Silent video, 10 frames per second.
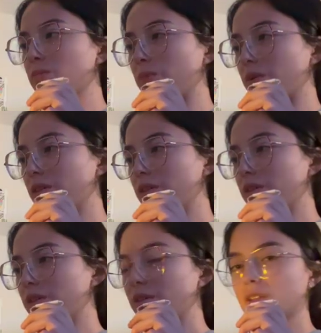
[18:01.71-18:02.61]

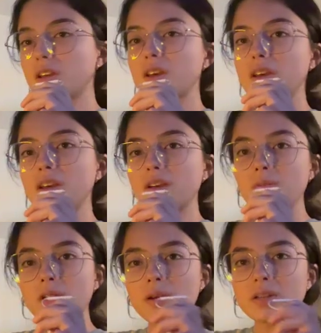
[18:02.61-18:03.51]
books
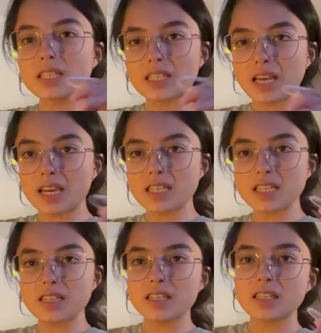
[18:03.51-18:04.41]
when I went to
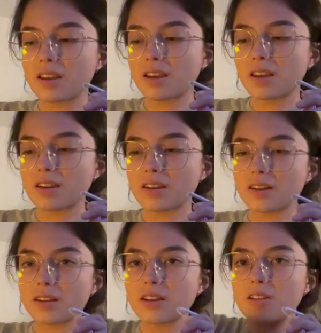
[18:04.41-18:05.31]
Texas, and it's